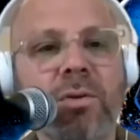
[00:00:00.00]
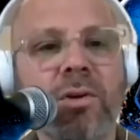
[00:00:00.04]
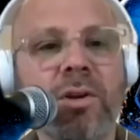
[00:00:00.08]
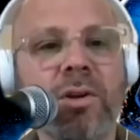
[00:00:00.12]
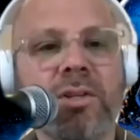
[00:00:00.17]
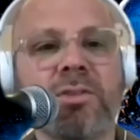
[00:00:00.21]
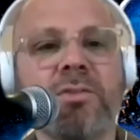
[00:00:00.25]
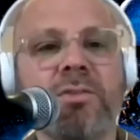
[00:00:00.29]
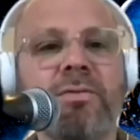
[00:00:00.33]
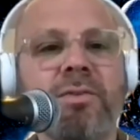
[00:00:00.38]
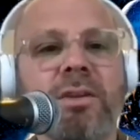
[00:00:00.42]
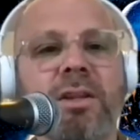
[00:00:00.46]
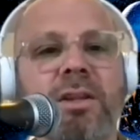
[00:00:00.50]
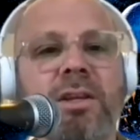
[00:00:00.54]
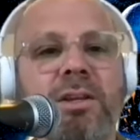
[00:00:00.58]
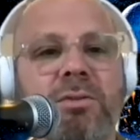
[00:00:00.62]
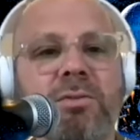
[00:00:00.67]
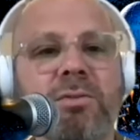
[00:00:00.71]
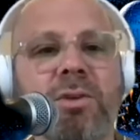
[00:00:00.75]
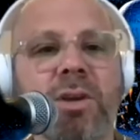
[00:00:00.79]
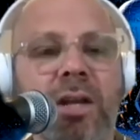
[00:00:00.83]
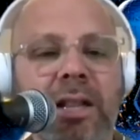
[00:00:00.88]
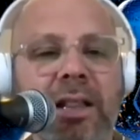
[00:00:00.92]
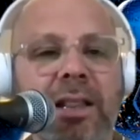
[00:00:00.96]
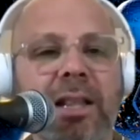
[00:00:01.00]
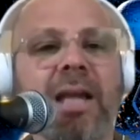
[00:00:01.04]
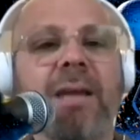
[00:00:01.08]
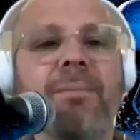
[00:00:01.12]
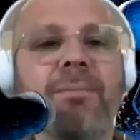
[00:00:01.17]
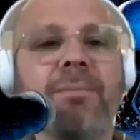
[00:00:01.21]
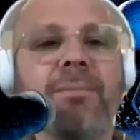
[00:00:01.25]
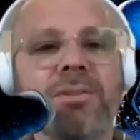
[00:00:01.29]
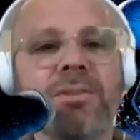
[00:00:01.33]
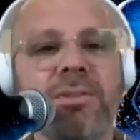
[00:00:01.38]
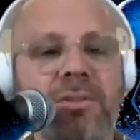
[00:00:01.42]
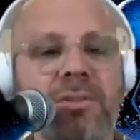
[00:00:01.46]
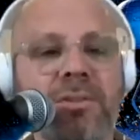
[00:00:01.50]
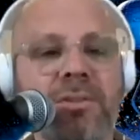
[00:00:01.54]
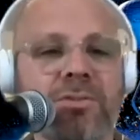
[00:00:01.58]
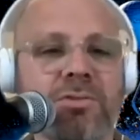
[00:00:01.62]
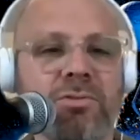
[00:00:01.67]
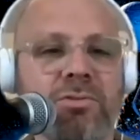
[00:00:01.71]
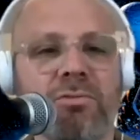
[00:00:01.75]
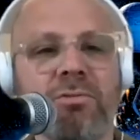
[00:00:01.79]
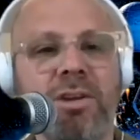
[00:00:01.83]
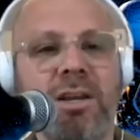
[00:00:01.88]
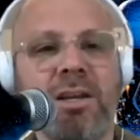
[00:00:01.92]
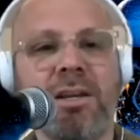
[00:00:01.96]
or did you feel like you could climb into the
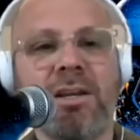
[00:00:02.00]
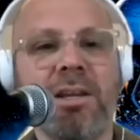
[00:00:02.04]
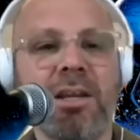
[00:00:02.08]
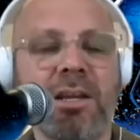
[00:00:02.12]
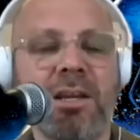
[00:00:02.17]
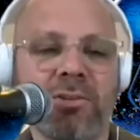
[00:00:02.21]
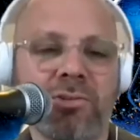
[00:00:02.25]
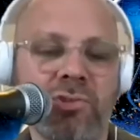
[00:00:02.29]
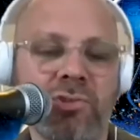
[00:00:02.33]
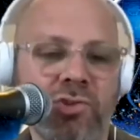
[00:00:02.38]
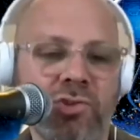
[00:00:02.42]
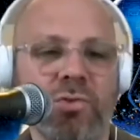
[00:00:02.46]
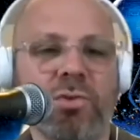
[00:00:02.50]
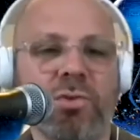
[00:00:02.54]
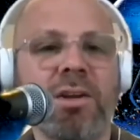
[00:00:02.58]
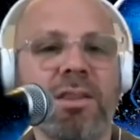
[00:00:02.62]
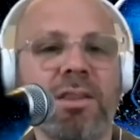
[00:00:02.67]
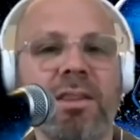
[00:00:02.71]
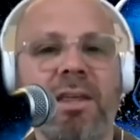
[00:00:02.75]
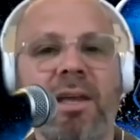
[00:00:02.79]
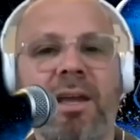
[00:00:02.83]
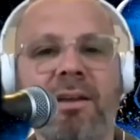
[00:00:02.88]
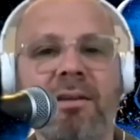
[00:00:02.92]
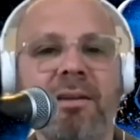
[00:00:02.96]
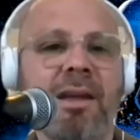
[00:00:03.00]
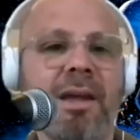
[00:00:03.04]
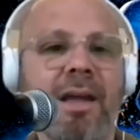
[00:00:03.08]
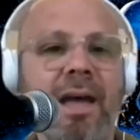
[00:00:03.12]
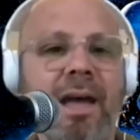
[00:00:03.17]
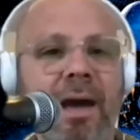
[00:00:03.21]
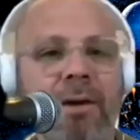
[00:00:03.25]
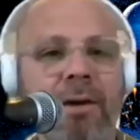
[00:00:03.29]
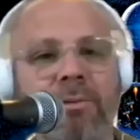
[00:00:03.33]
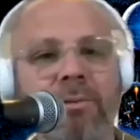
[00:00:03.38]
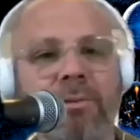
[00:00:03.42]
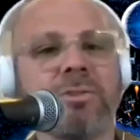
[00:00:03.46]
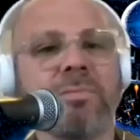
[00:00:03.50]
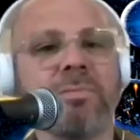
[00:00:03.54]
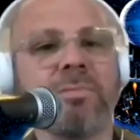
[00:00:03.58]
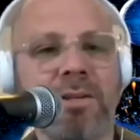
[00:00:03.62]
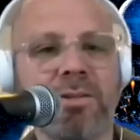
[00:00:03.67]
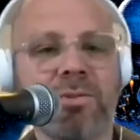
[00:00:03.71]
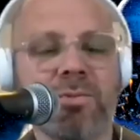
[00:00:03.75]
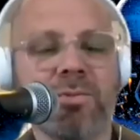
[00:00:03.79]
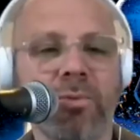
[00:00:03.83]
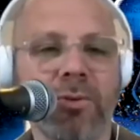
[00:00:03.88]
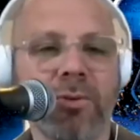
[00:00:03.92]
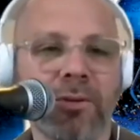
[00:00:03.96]
screen and join that outer
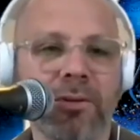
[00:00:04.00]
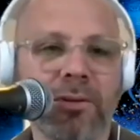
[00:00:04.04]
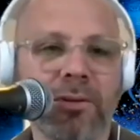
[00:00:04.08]
space world?